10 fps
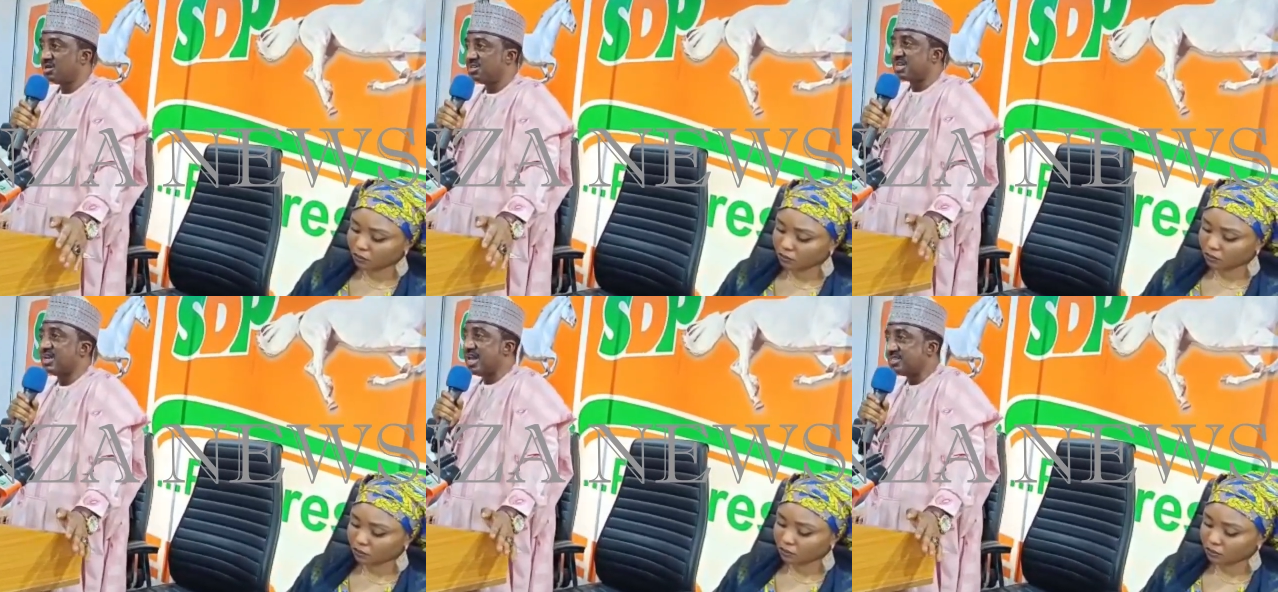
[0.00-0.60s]

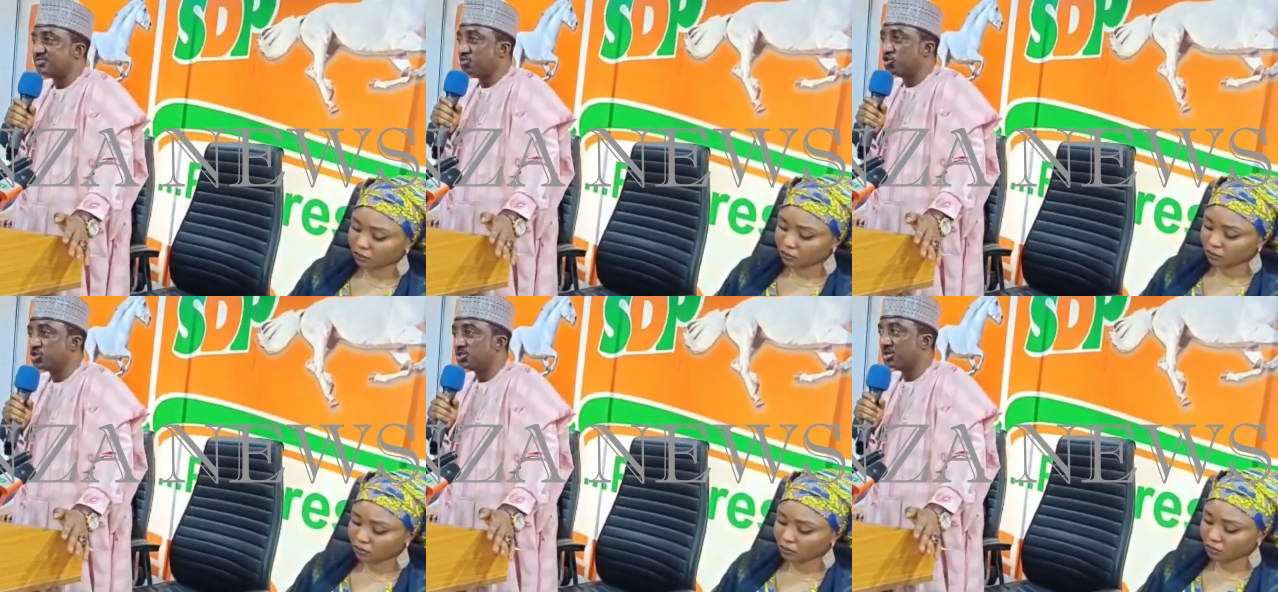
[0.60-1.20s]
Speaker 1: declared
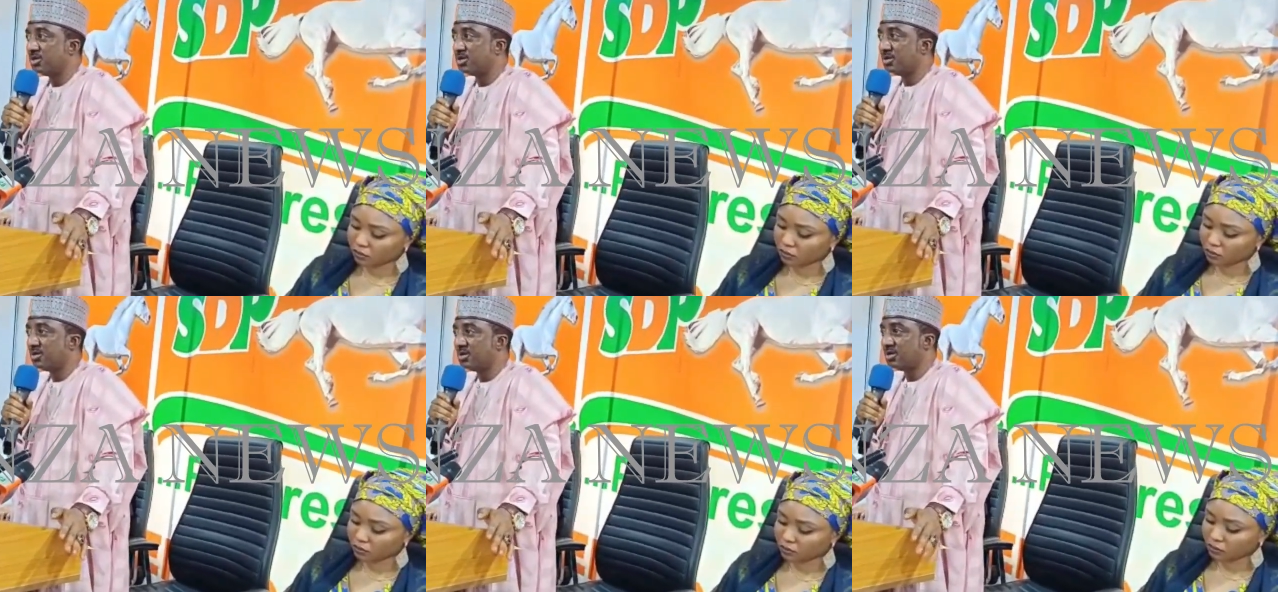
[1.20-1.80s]
votes
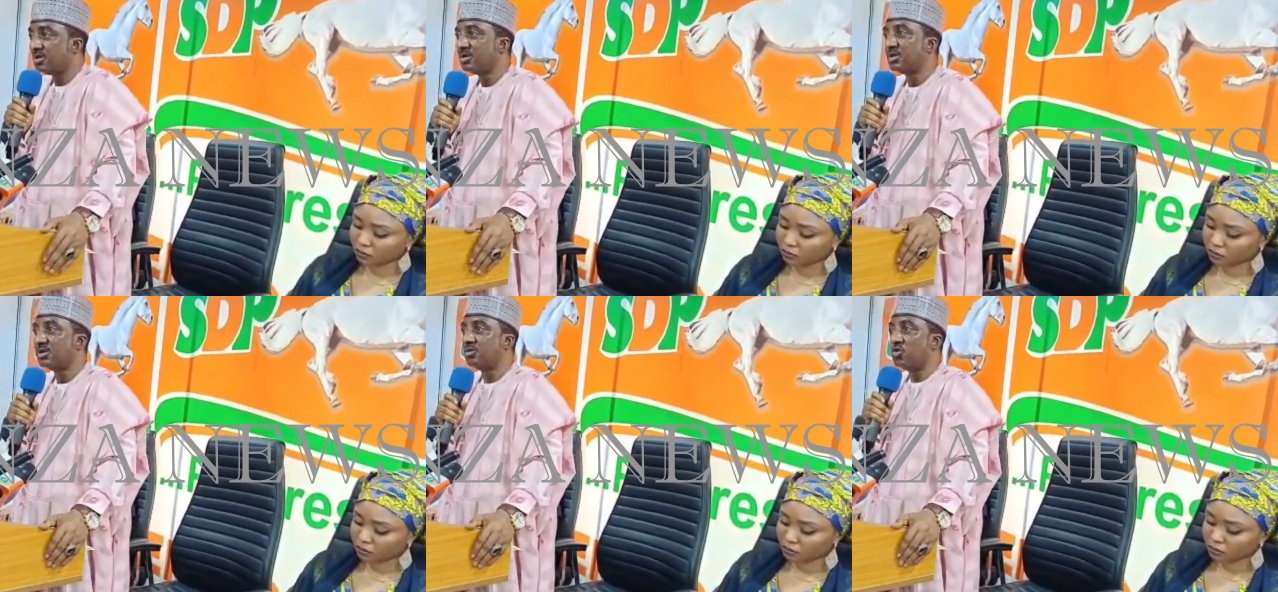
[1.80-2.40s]

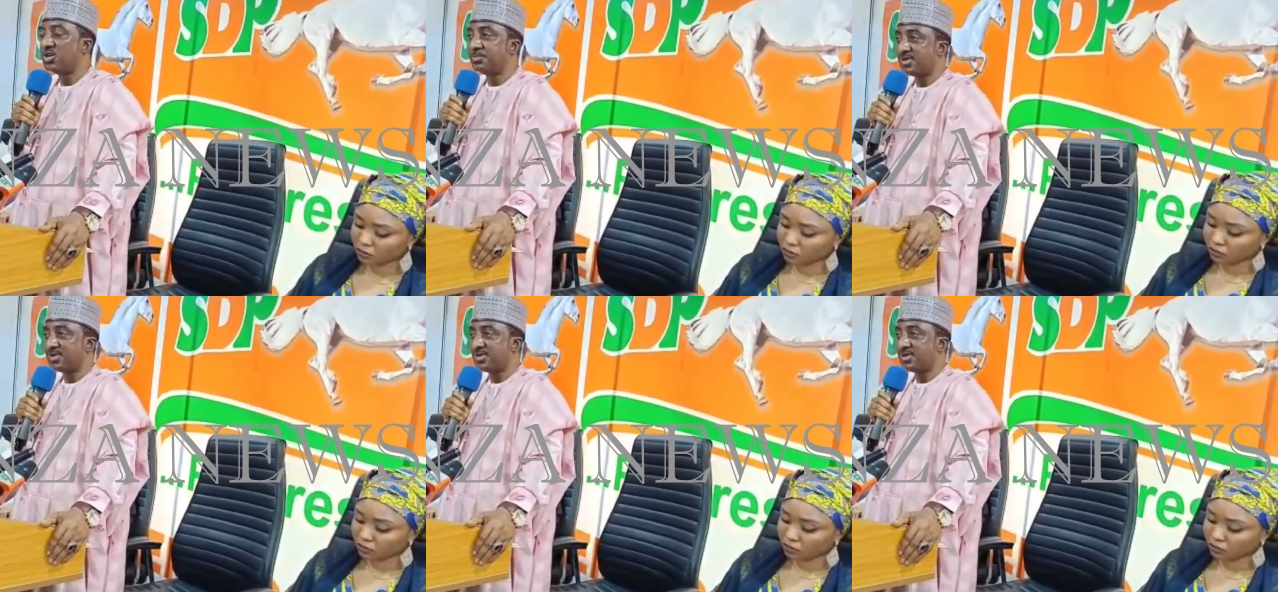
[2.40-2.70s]
won the